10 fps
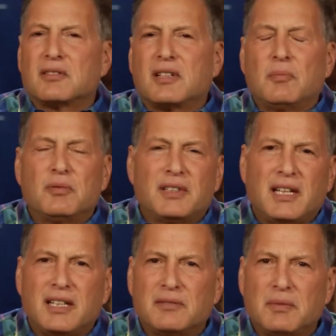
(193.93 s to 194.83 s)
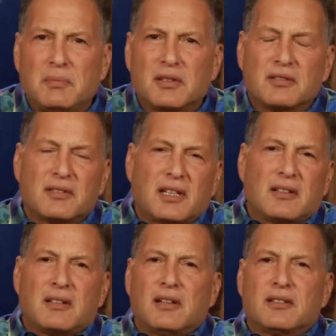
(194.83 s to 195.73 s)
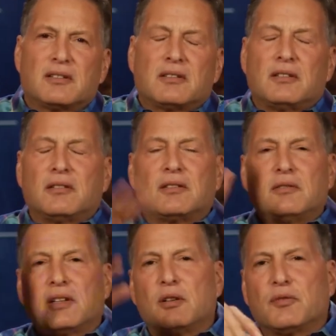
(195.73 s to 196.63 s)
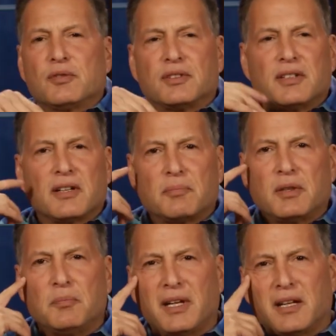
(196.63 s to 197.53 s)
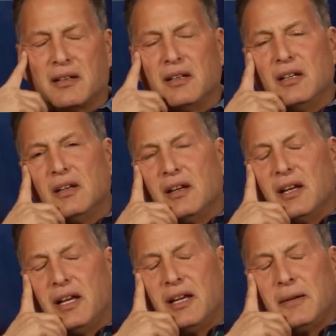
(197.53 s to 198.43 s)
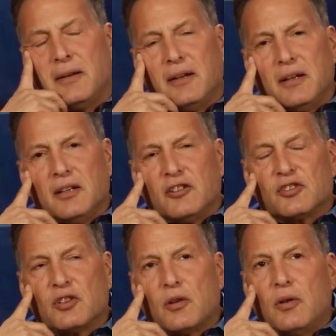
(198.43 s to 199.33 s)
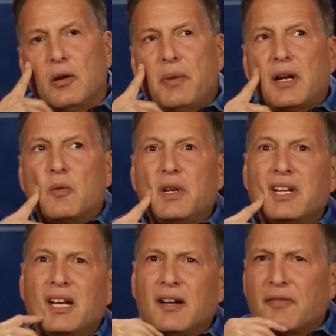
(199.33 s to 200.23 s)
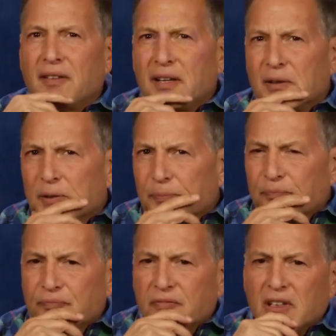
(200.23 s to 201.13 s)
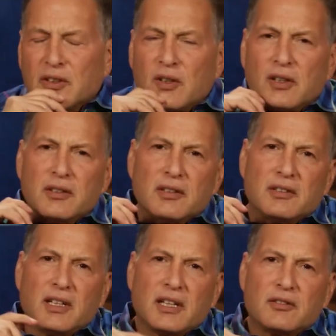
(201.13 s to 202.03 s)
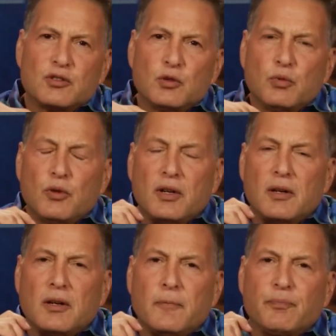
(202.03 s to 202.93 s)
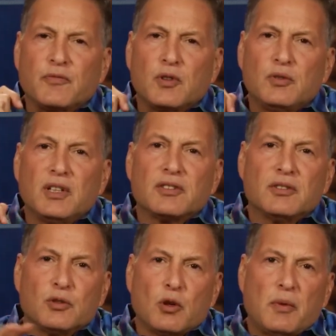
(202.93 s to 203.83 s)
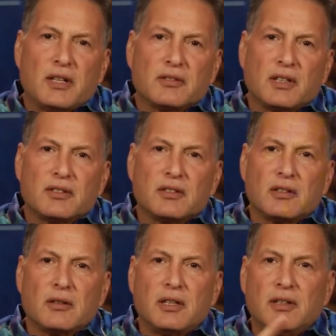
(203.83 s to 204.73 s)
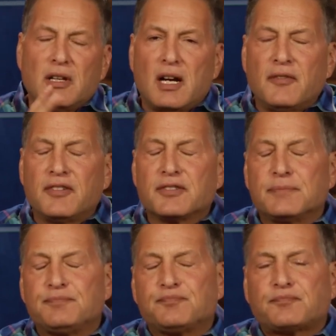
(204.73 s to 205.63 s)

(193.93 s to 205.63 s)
just a couple of days. Maybe it's just like concussion. You know, you'll get over it, Doug. Be a man. And so about a week and a half later, I talked to the tech, Jubal, who does the neuromodulation in the office.